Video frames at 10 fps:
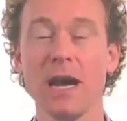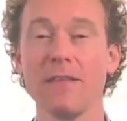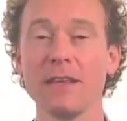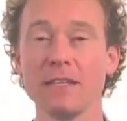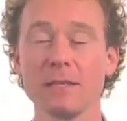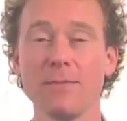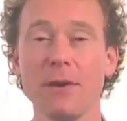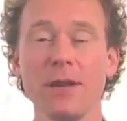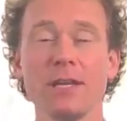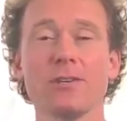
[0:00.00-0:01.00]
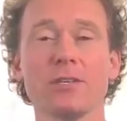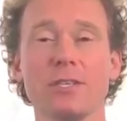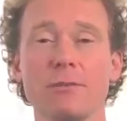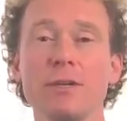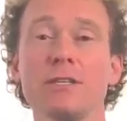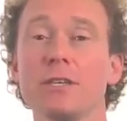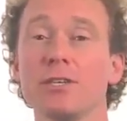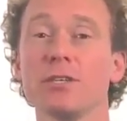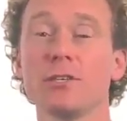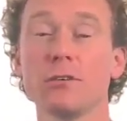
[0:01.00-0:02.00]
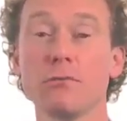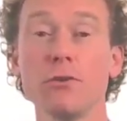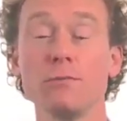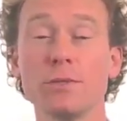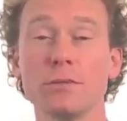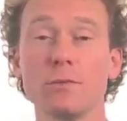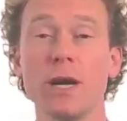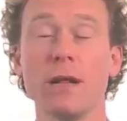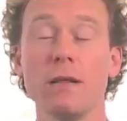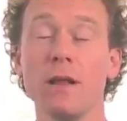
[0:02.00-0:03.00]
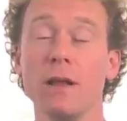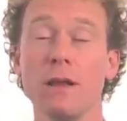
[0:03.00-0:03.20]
And they did some very interesting research into groups as well,